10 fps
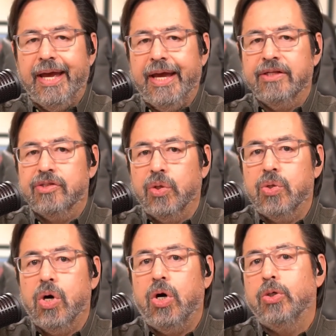and
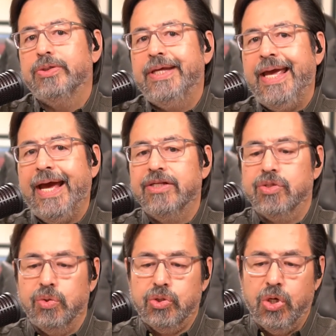so-called
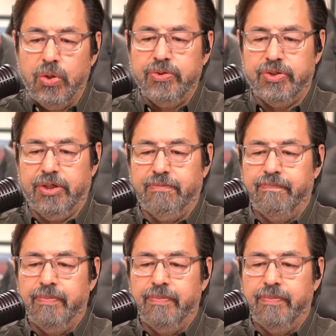cancel culture.